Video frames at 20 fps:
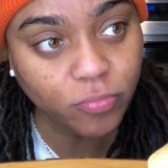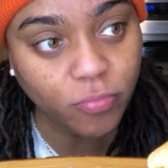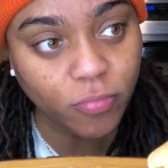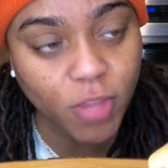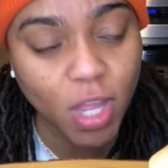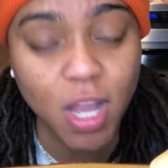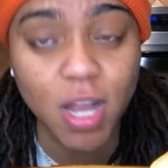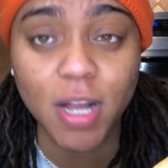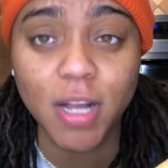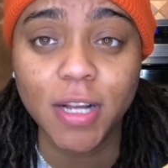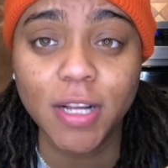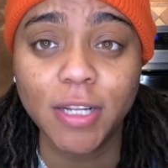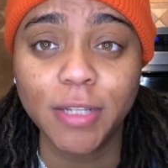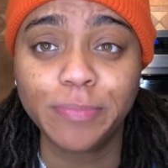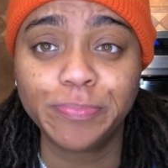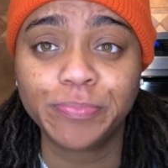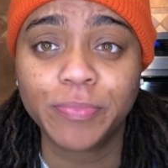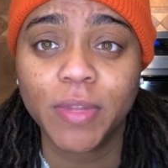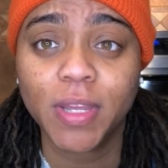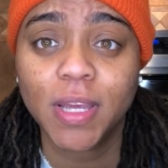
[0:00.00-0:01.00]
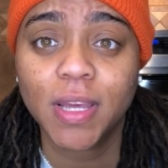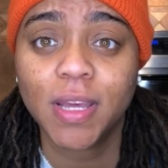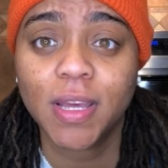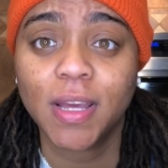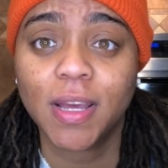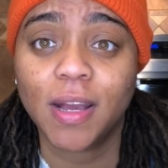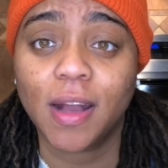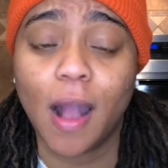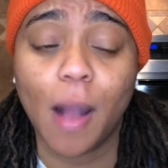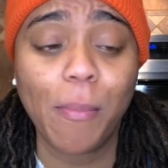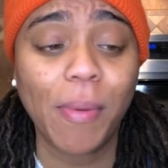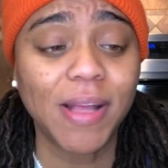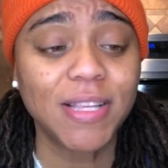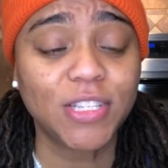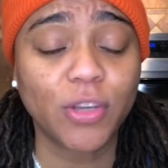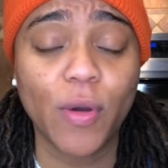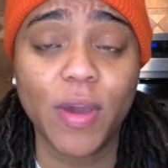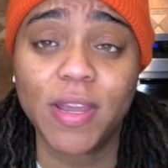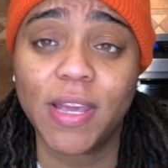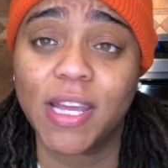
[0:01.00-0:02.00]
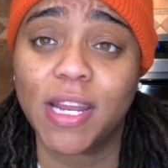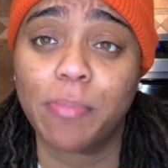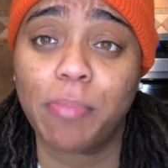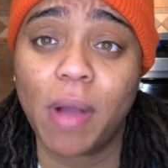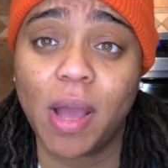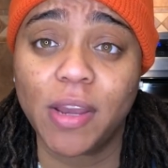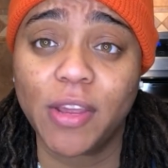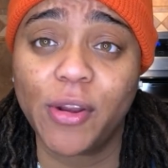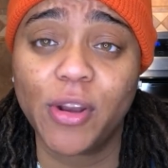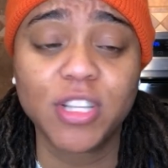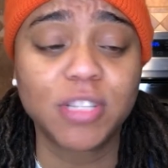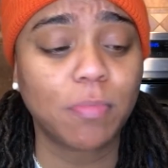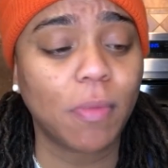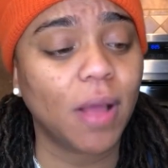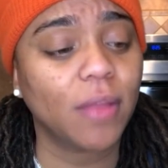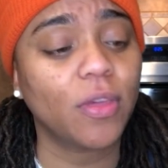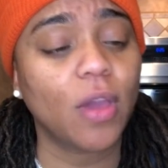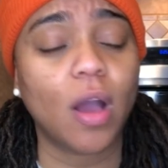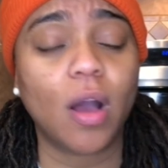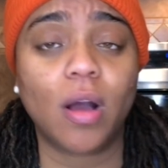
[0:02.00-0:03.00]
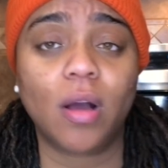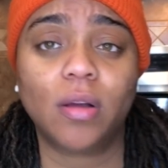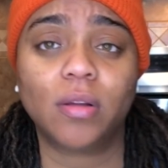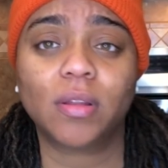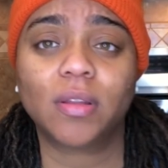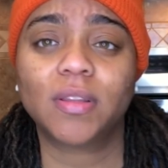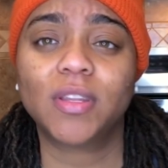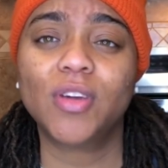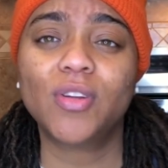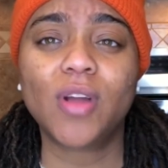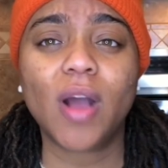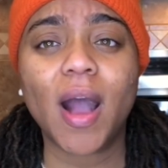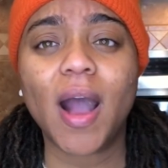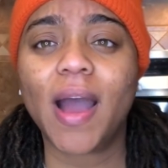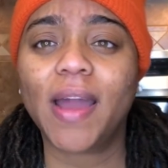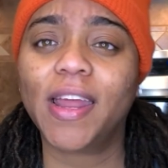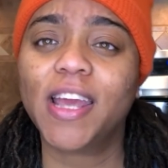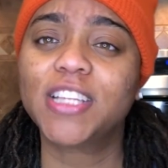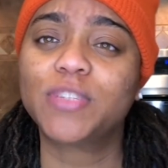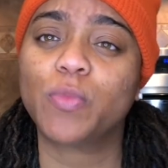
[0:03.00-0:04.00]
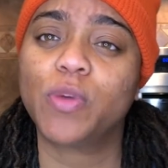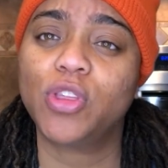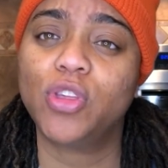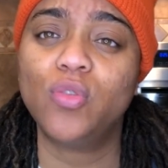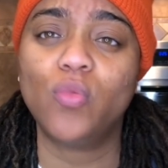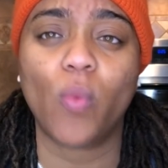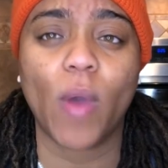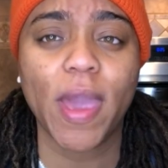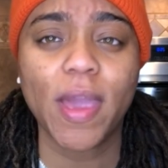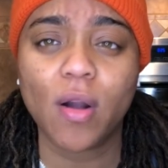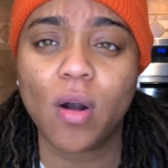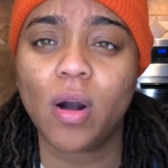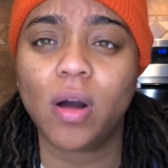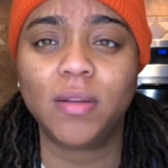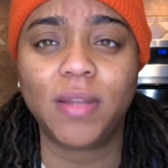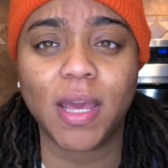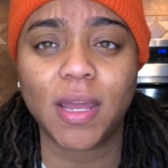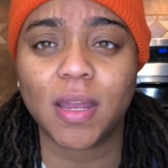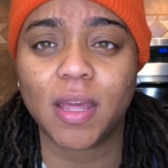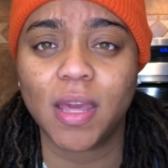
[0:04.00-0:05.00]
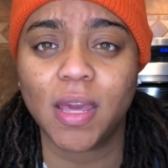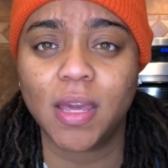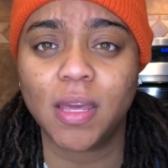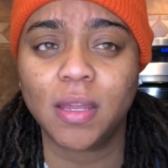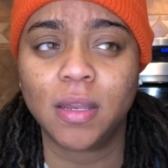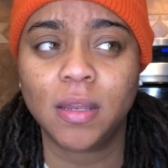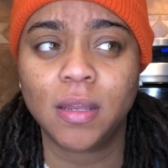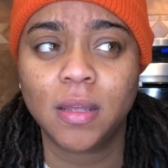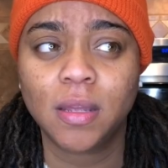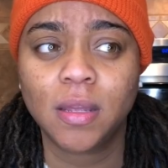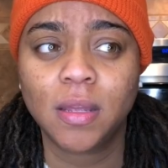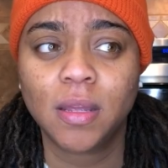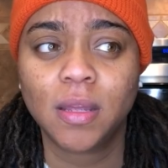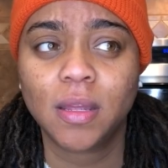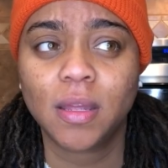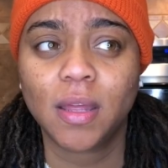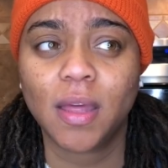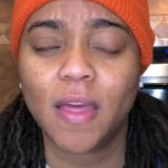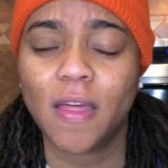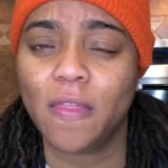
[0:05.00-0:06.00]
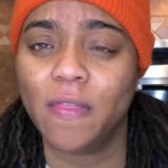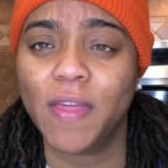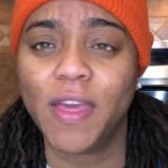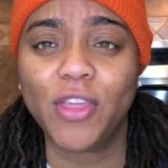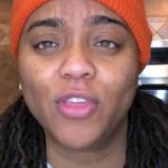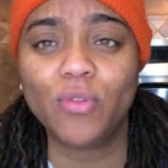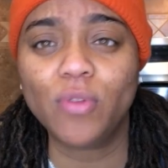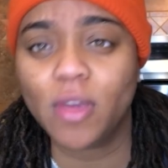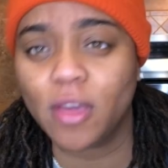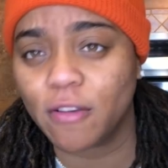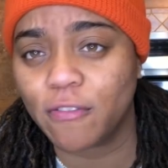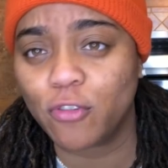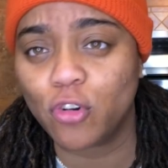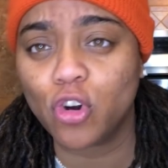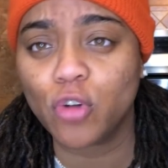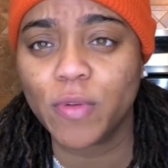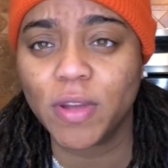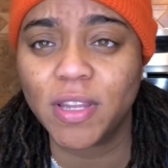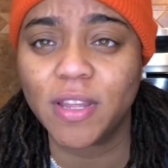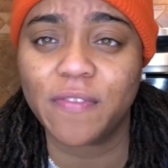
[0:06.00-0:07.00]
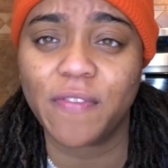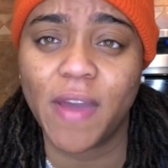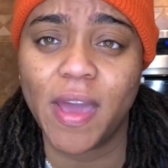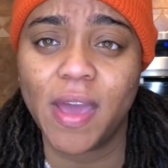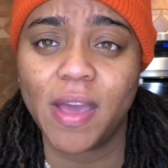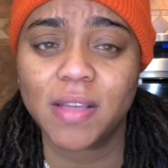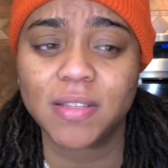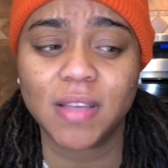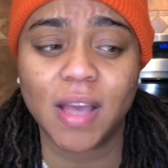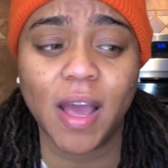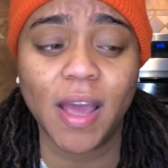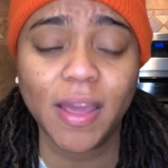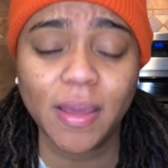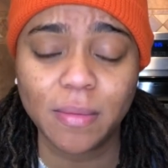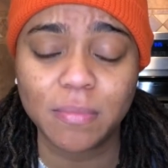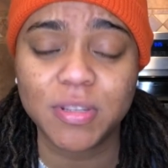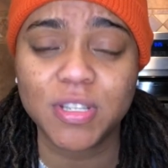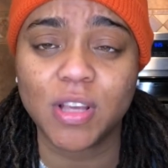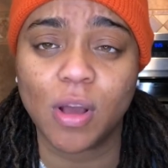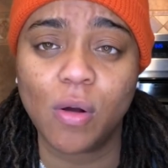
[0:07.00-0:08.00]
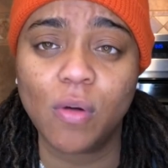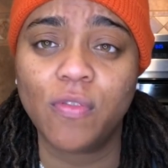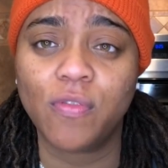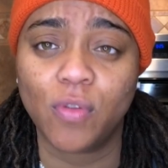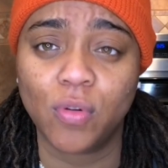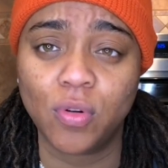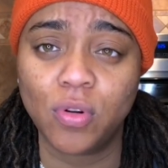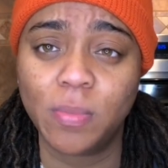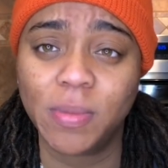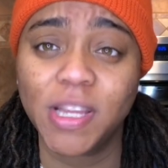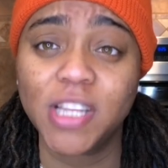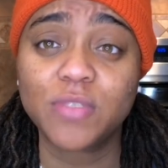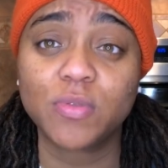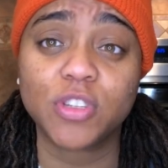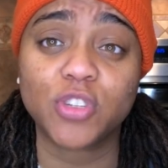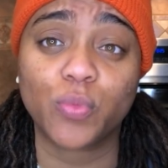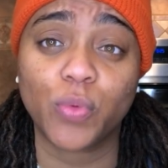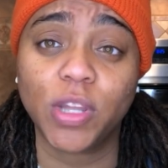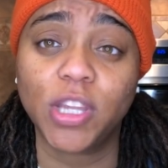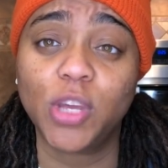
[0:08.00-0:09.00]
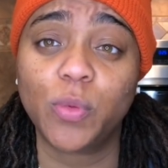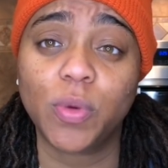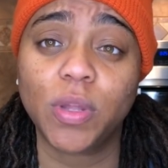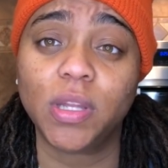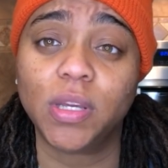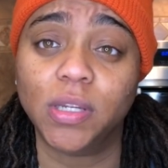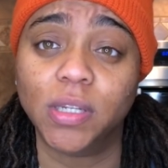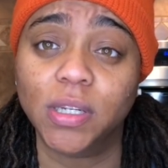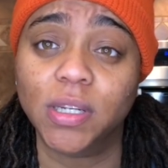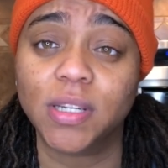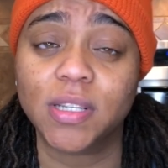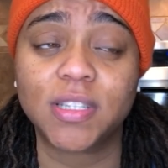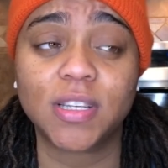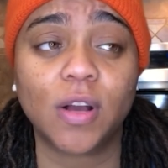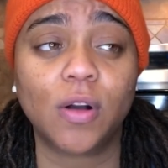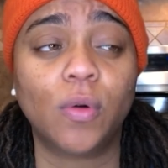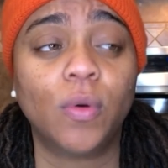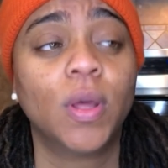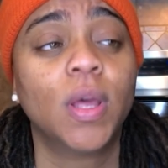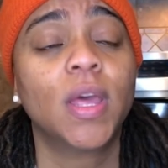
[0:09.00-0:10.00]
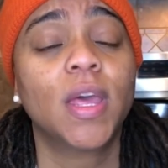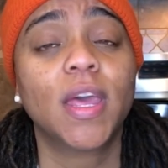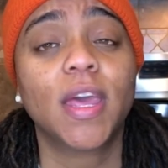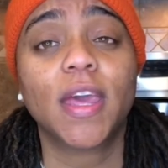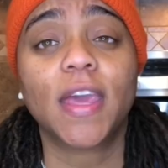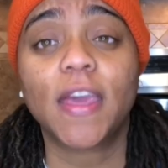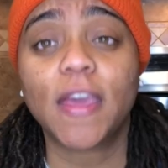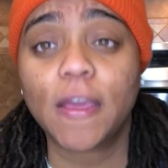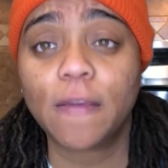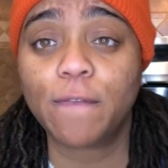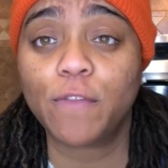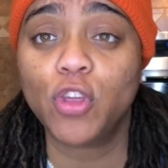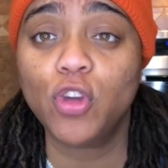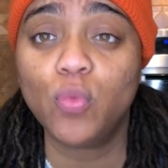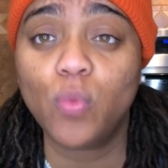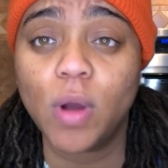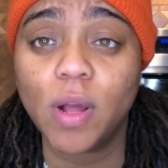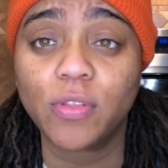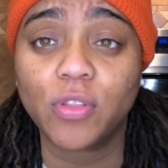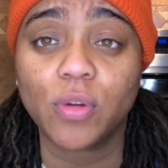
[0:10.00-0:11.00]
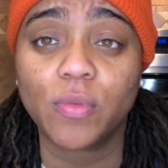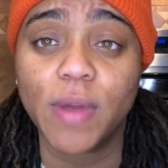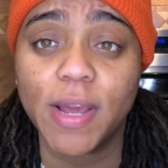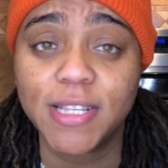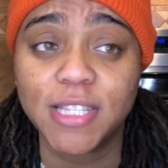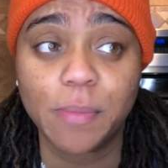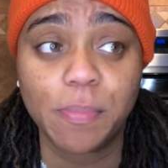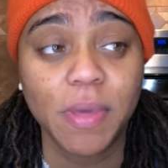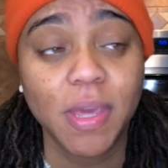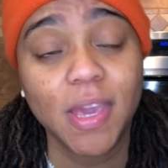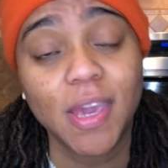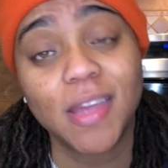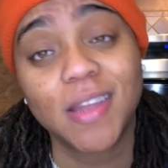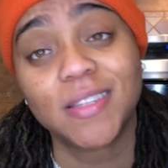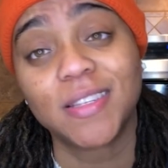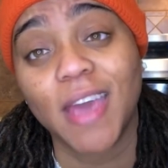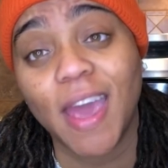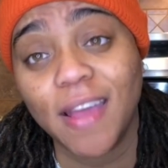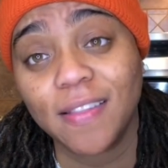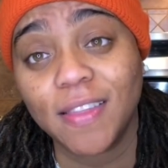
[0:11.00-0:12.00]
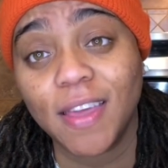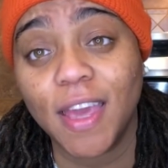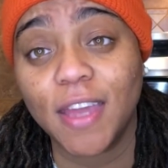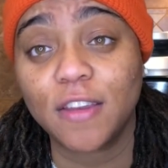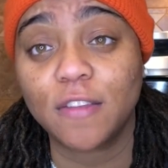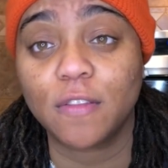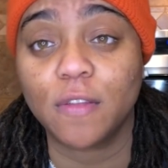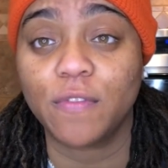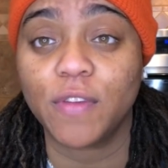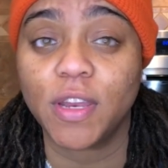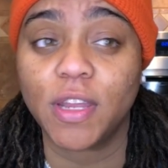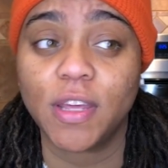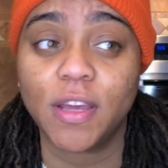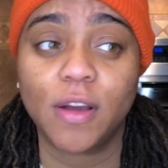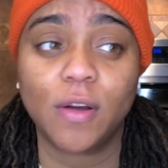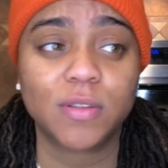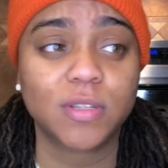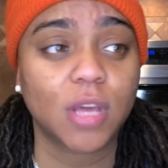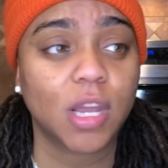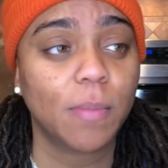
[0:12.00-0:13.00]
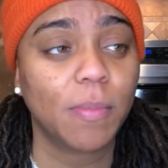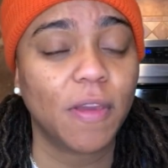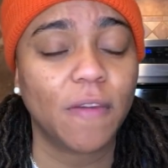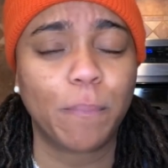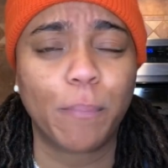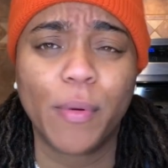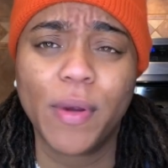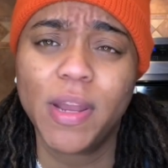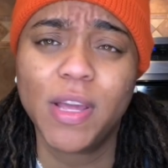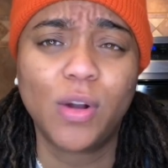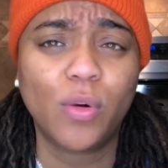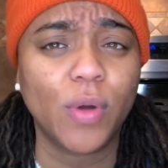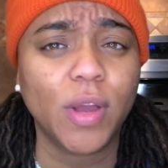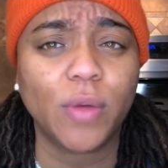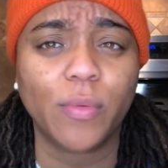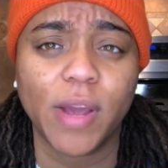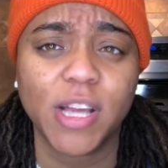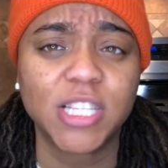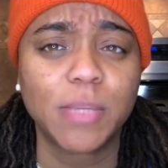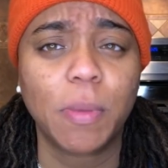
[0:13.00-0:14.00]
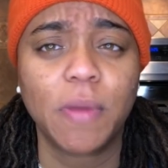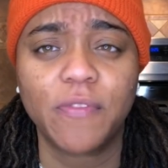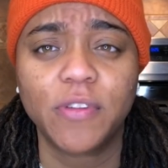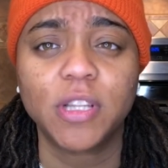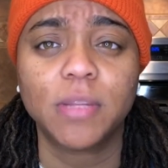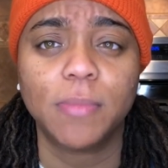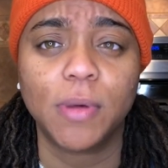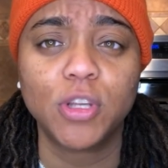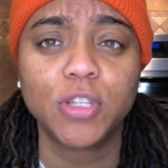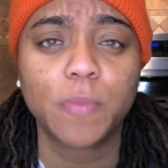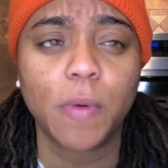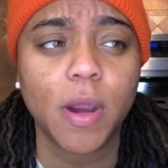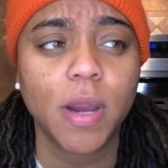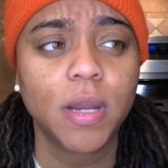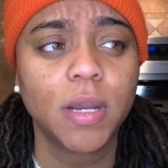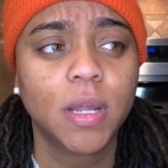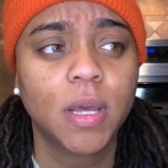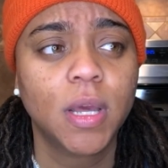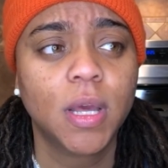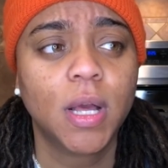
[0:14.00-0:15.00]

I'm about to go ahead and get up out of here. This is my, y'all, you know how it is when you wait all day to eat and then you get full really fast. I am so full, but this was really, really good. So if you want the recipe, it is at the end of the video. It's going to be a pretty quick recipe for the most part.